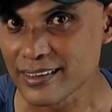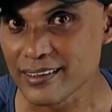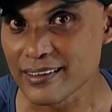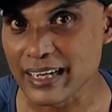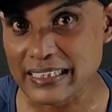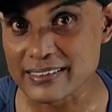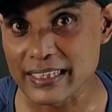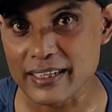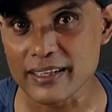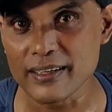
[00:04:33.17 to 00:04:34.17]
Let's
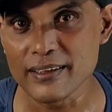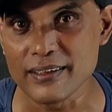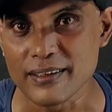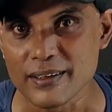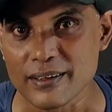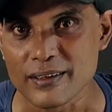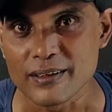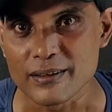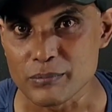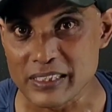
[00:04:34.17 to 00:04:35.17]
take a
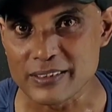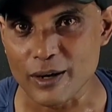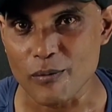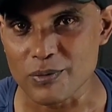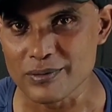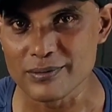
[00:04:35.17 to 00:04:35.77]
bass drop,